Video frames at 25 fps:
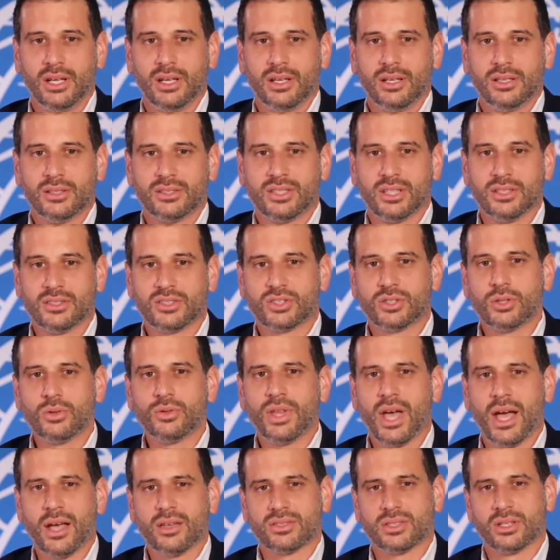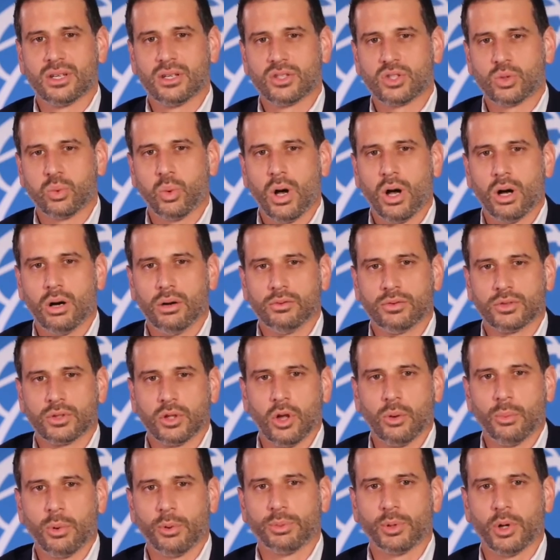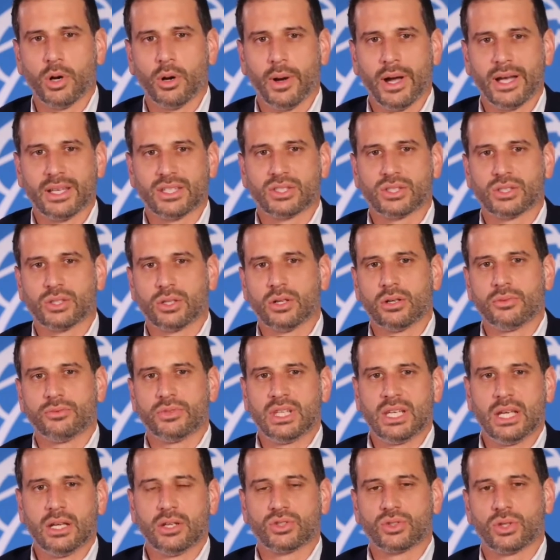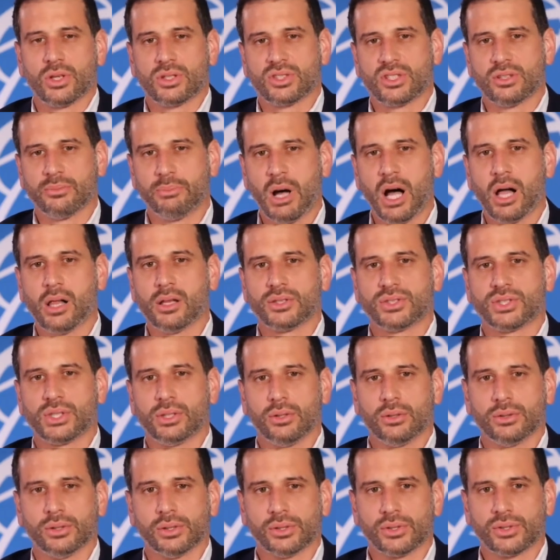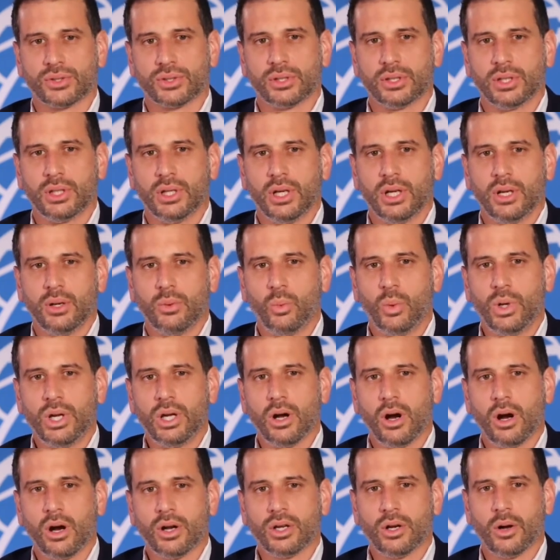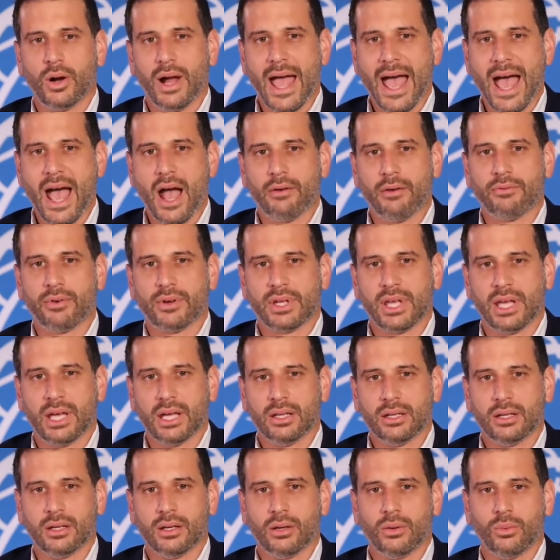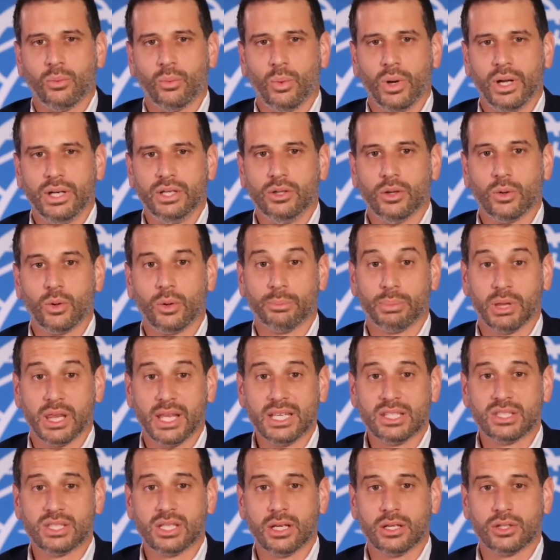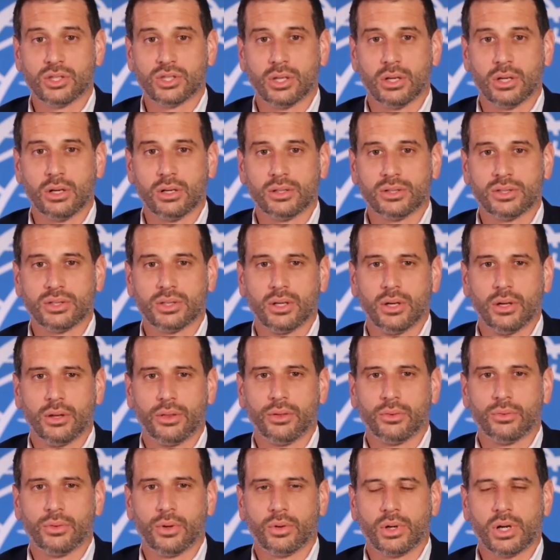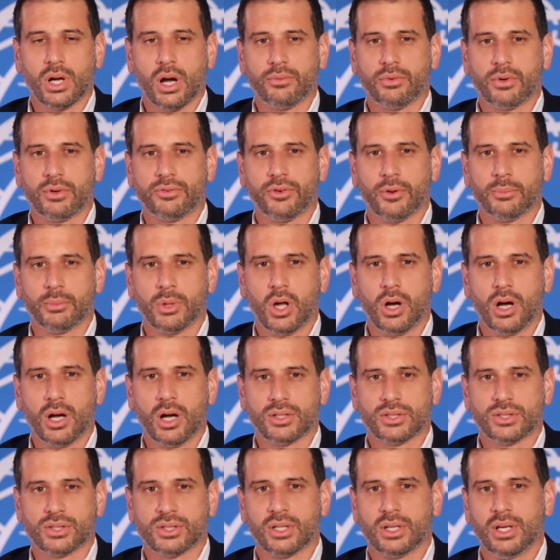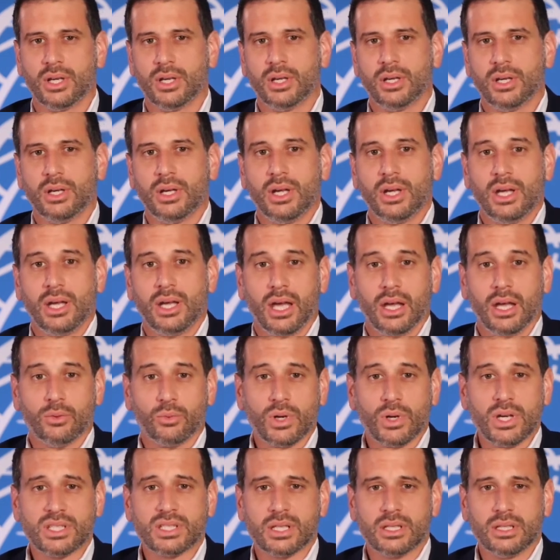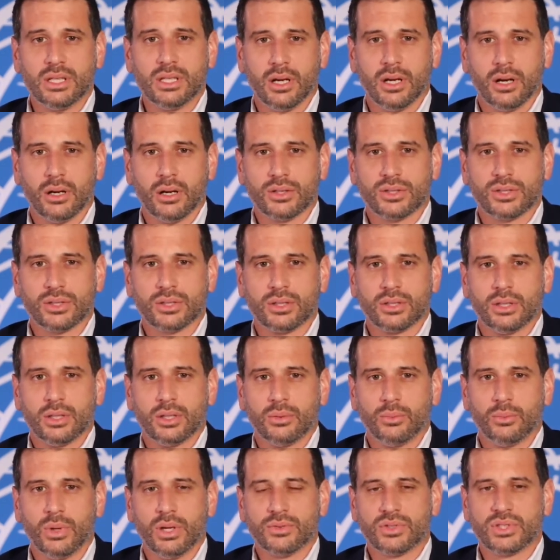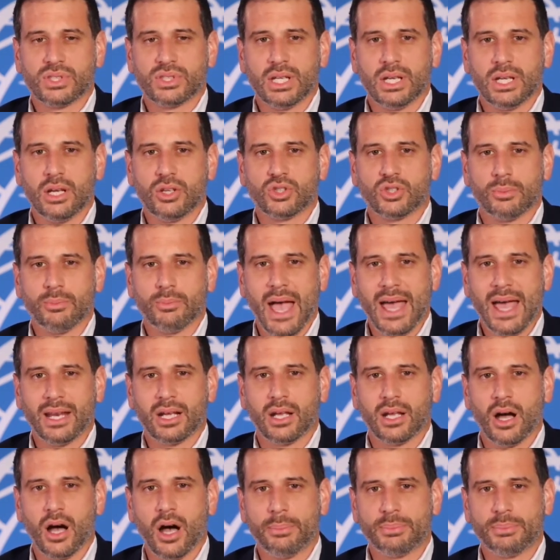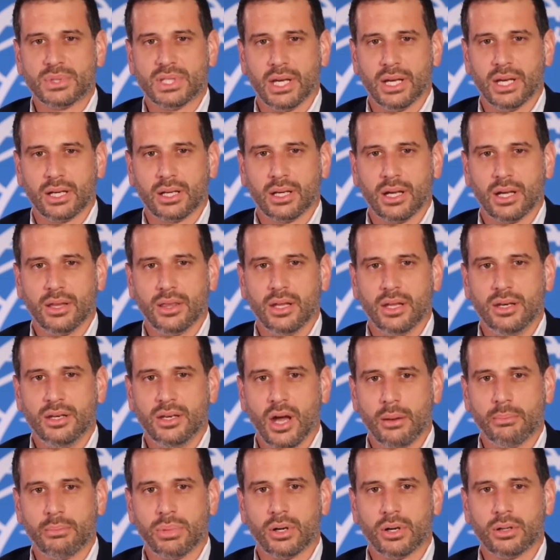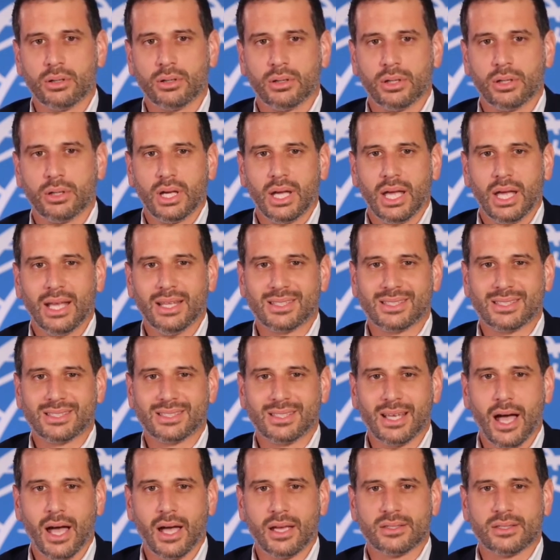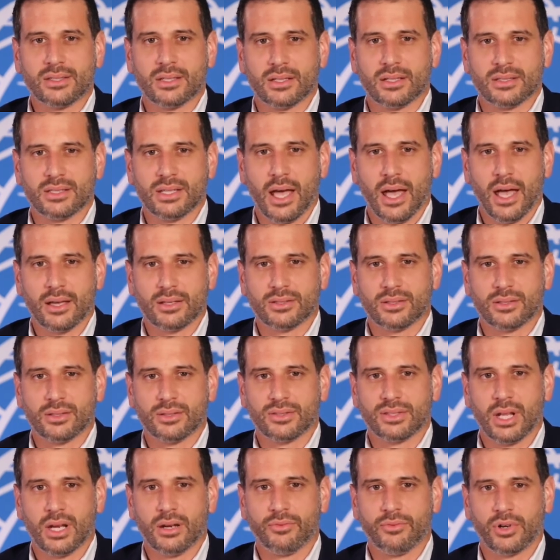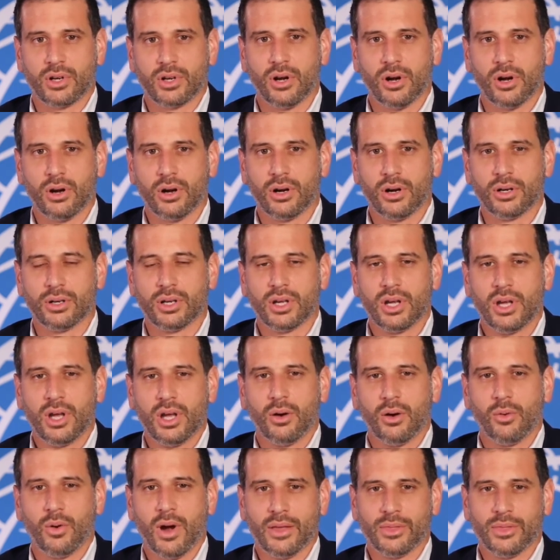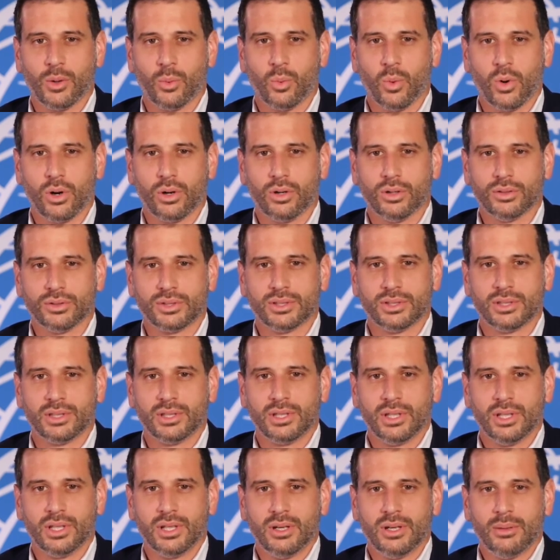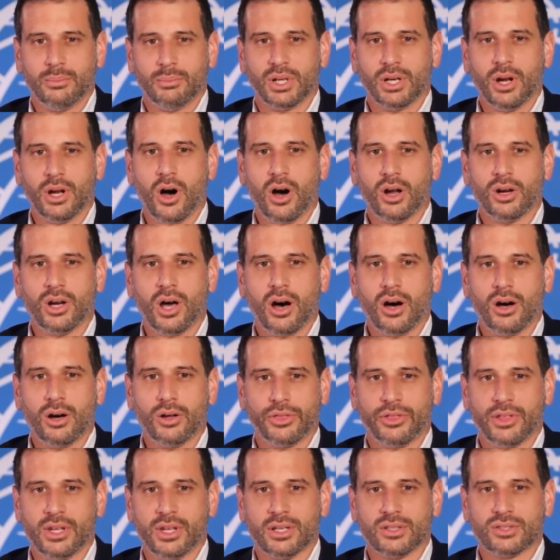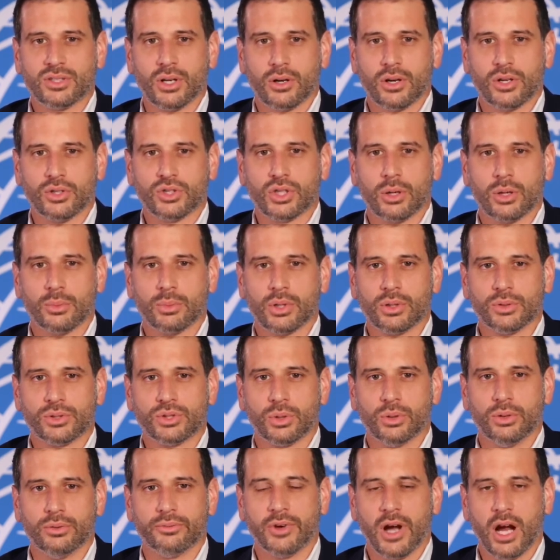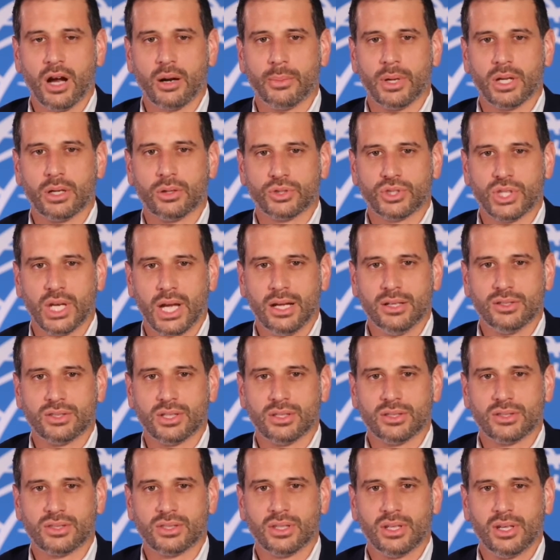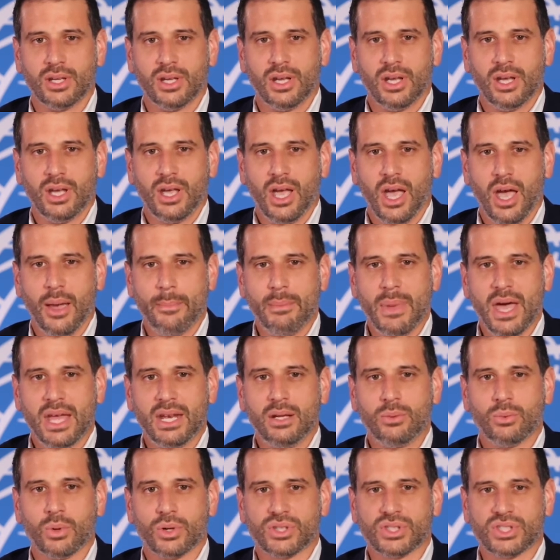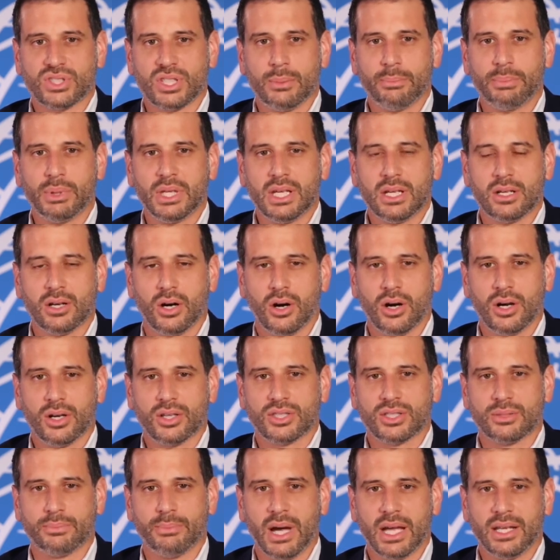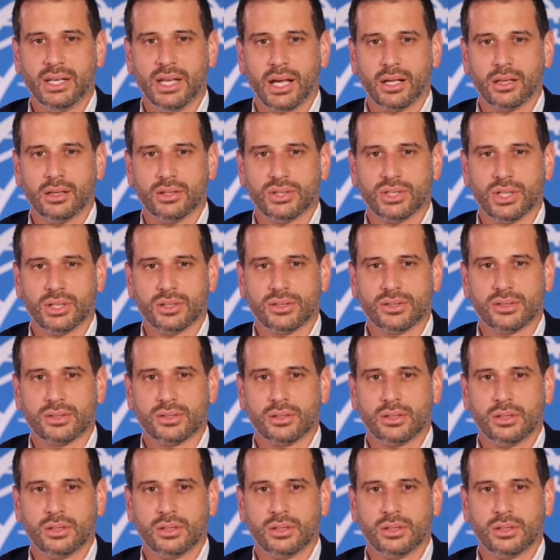Since 2012, Global Pro has served the interest of policyholders. We are your advocate when you are placing insurance through the recovery from loss. In recent years, we have seen a dramatic uptick in the number and size of disasters that have occurred around the world. But not all things are contributable to environmental changes, and many were simply caused by negligence.